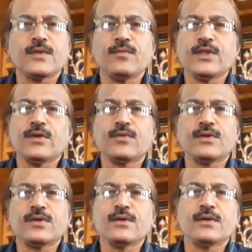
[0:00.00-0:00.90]
without
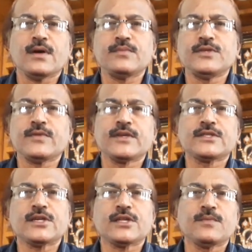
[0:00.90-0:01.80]
observing
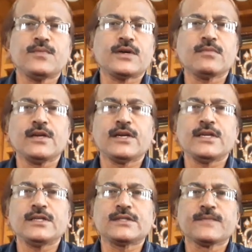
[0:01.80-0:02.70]
certain
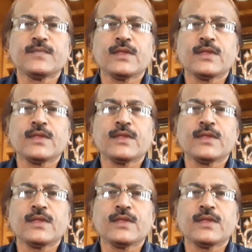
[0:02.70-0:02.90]
formalities,